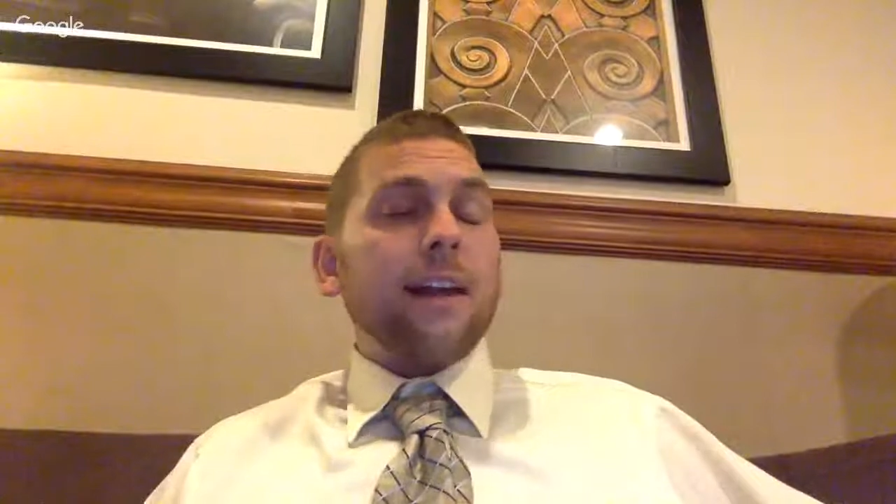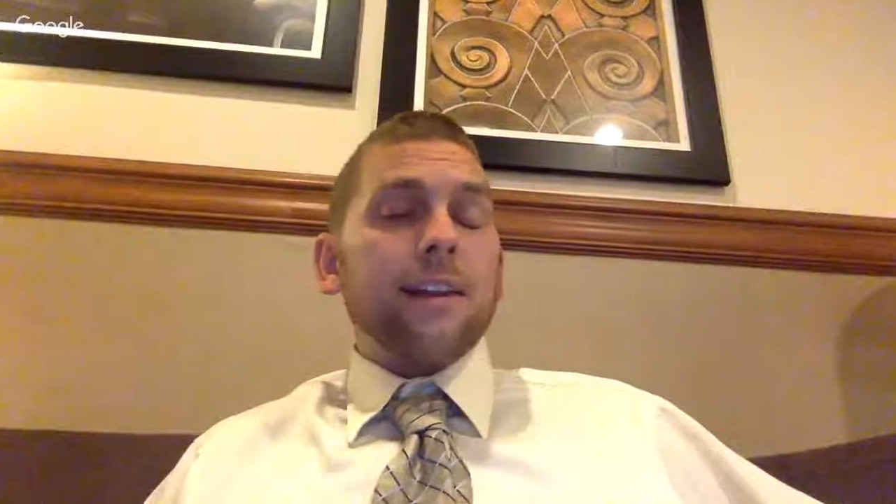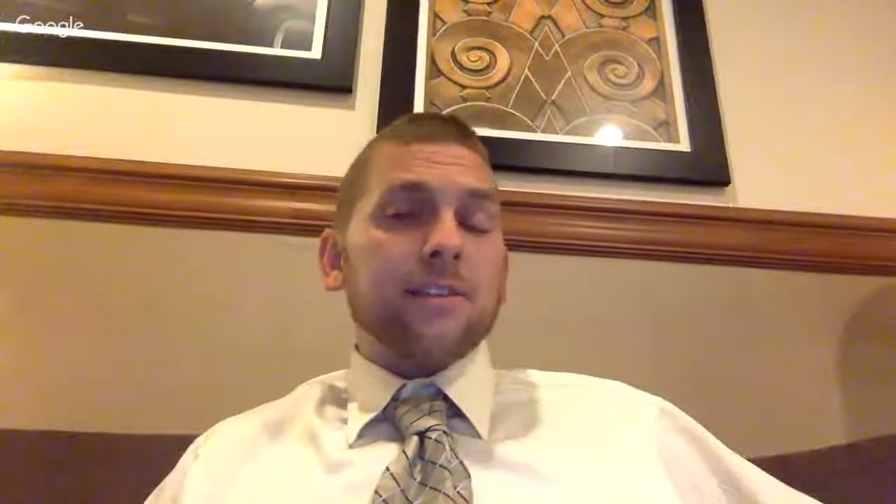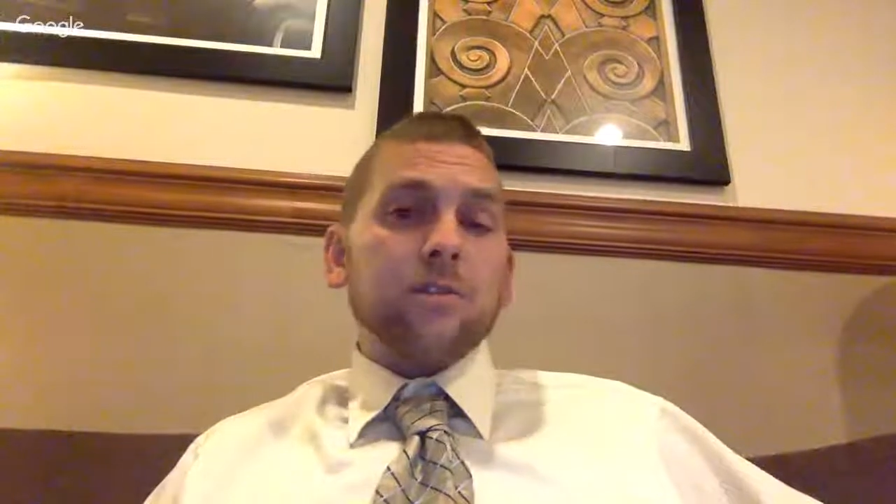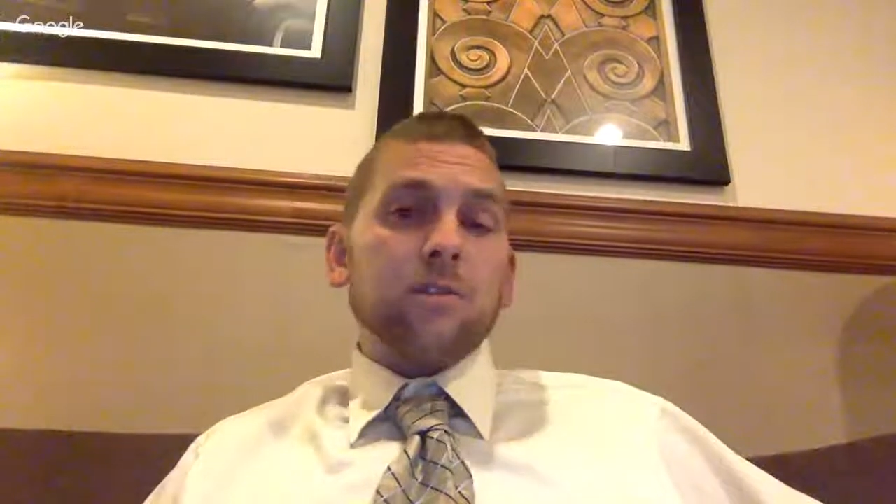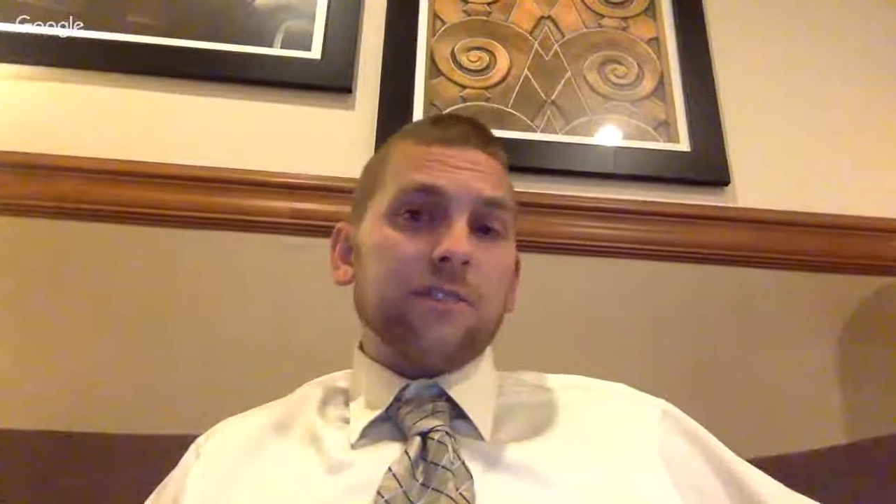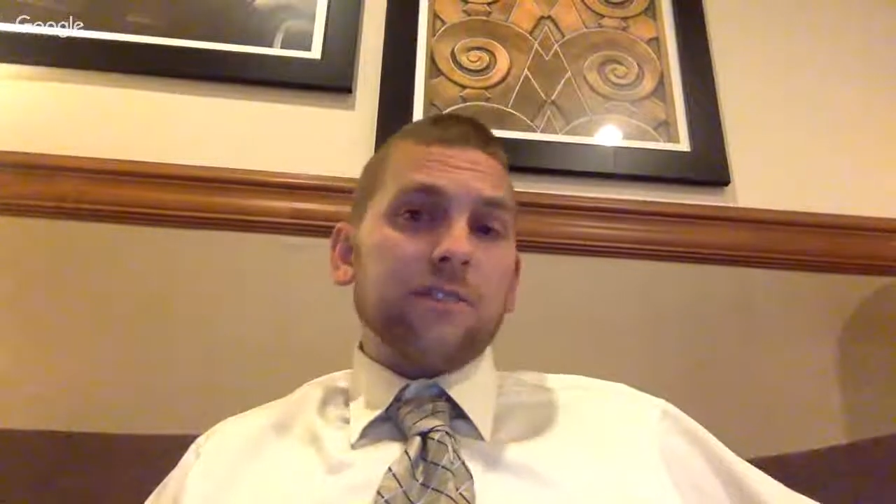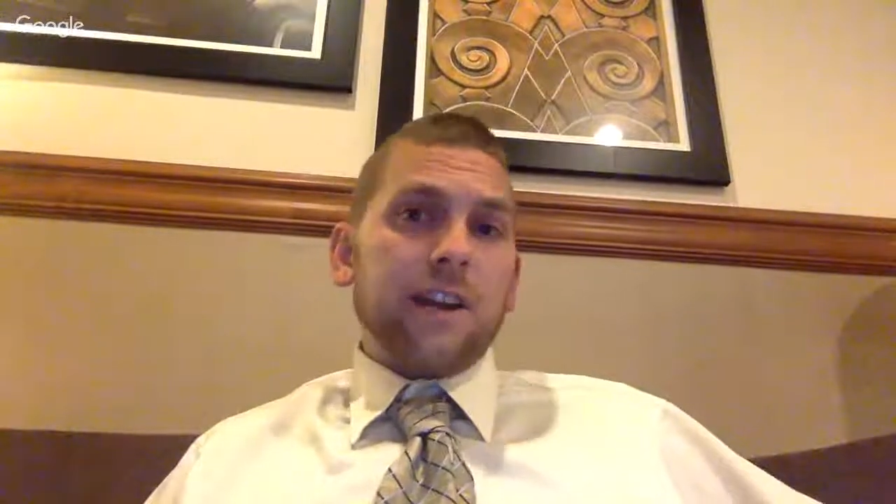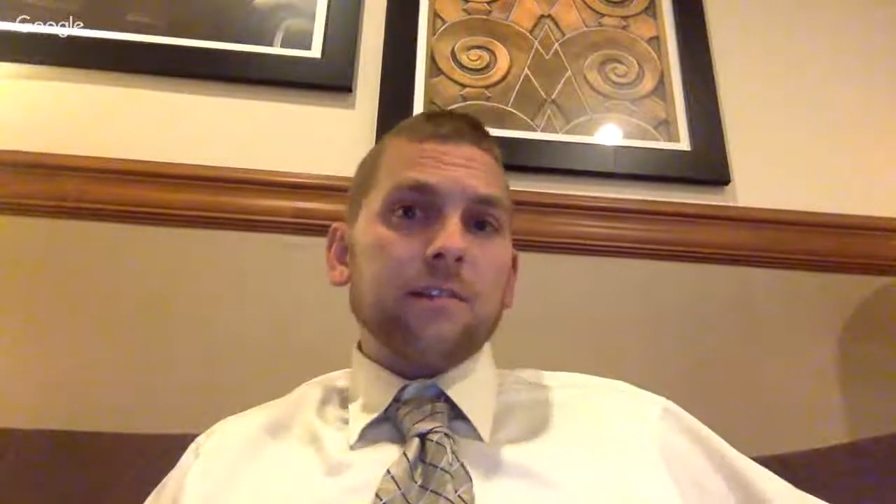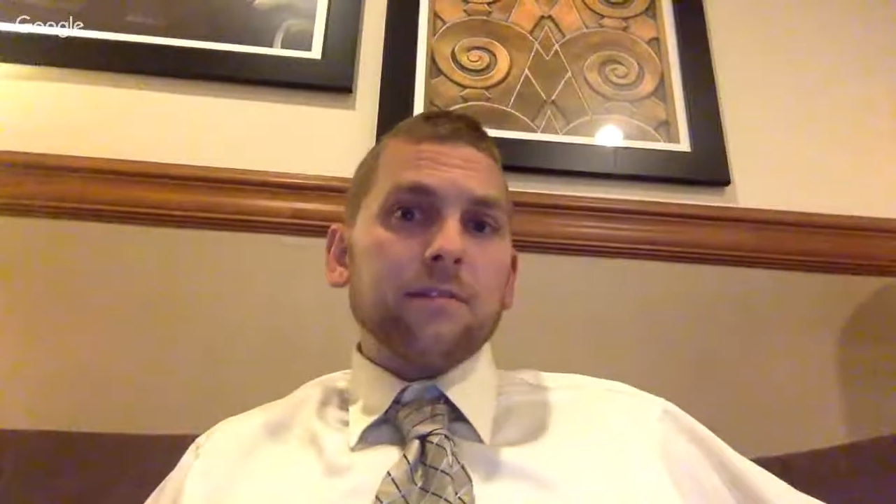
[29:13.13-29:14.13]
Alex over
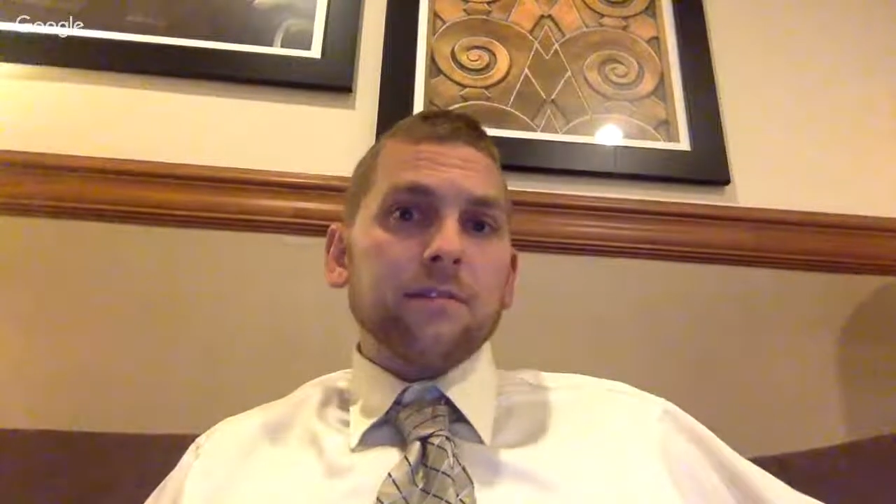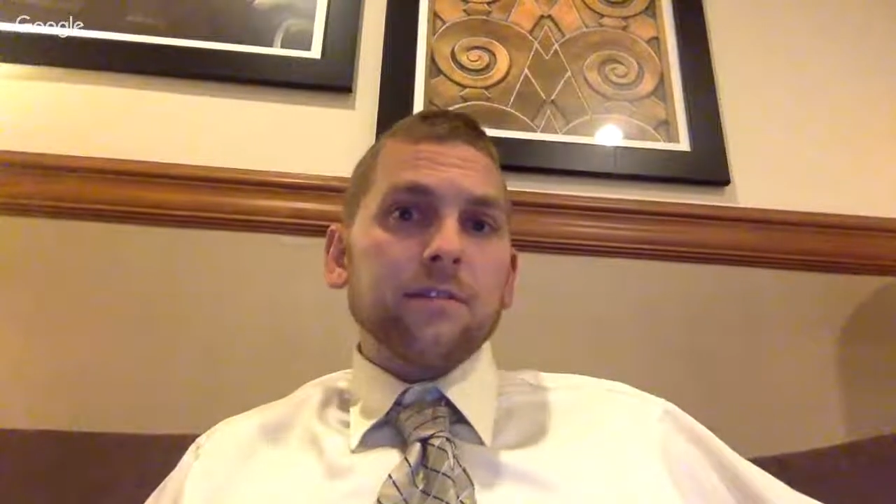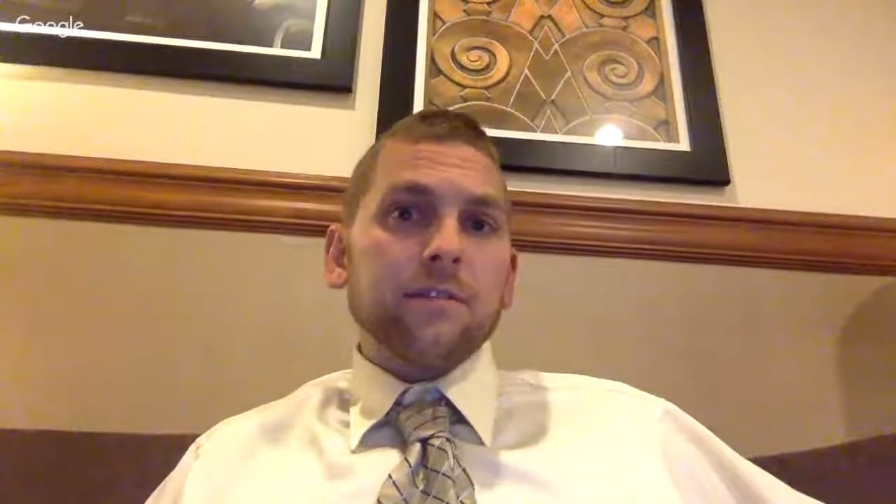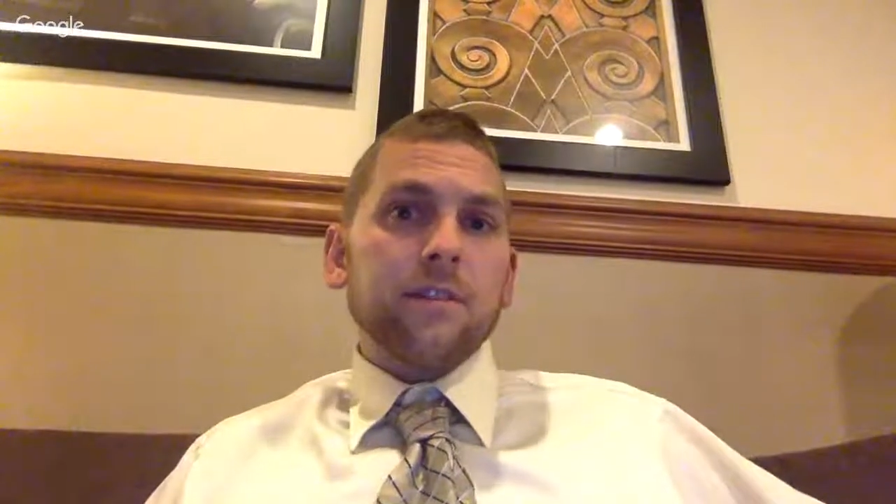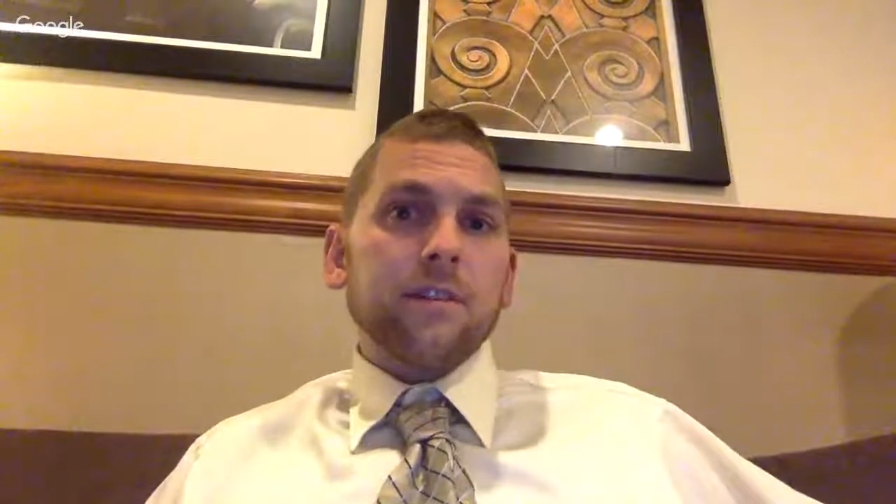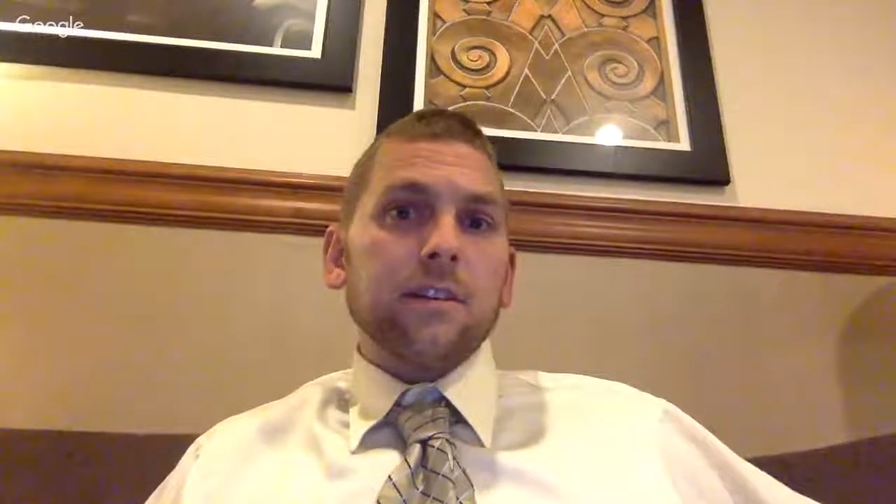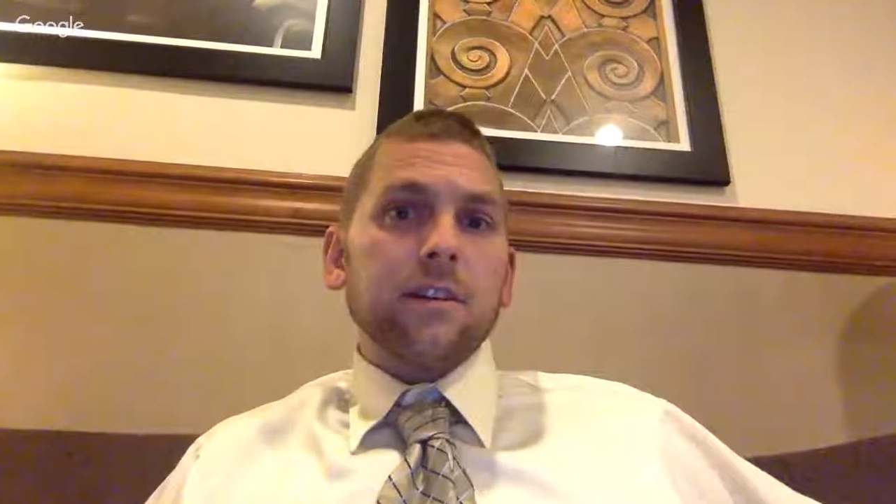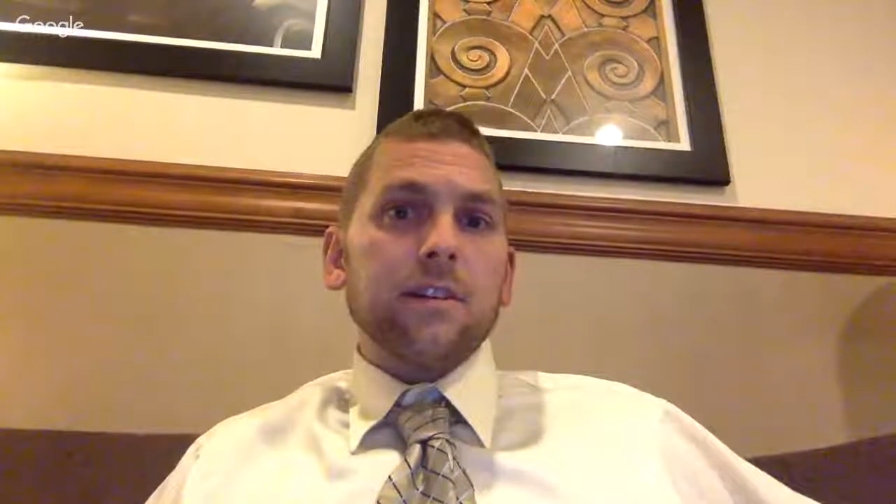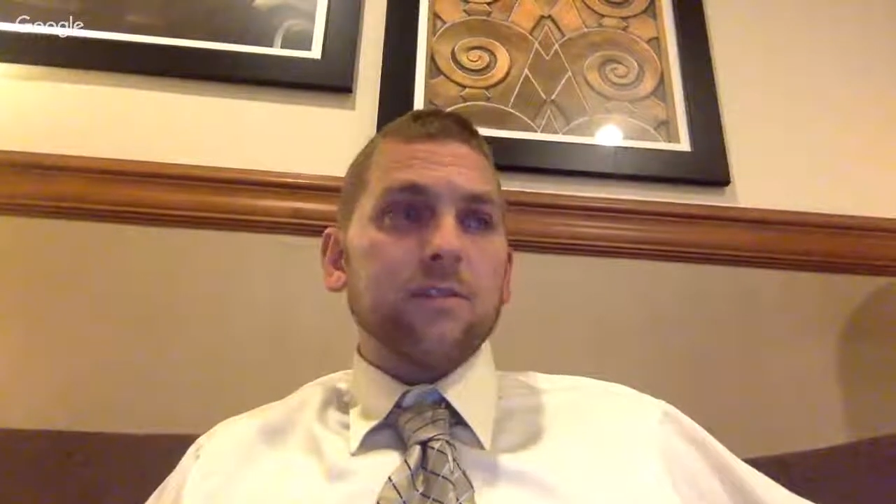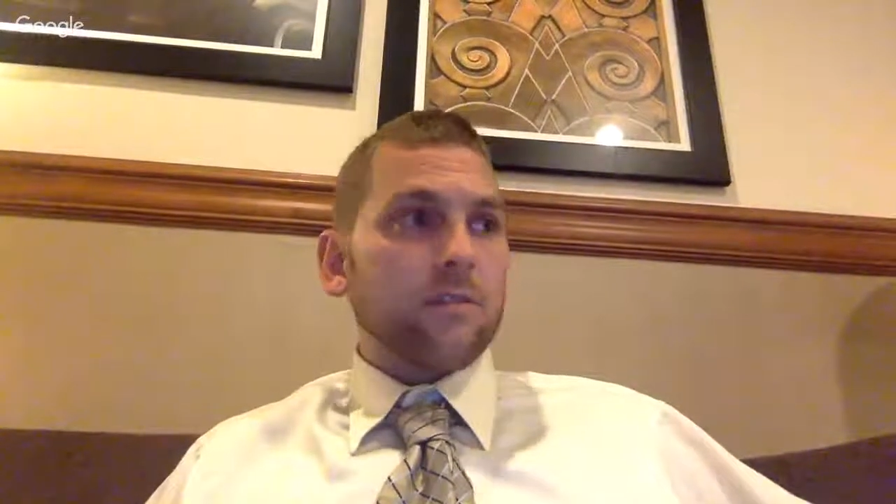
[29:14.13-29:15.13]
there.
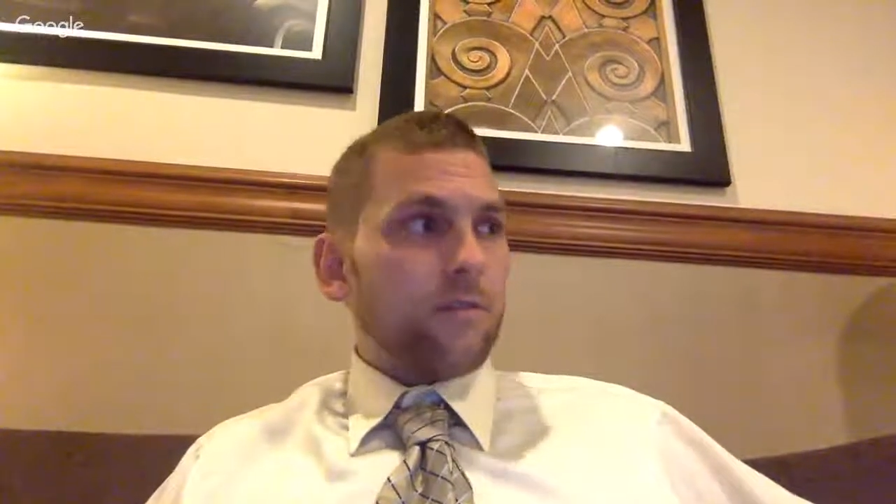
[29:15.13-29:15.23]
And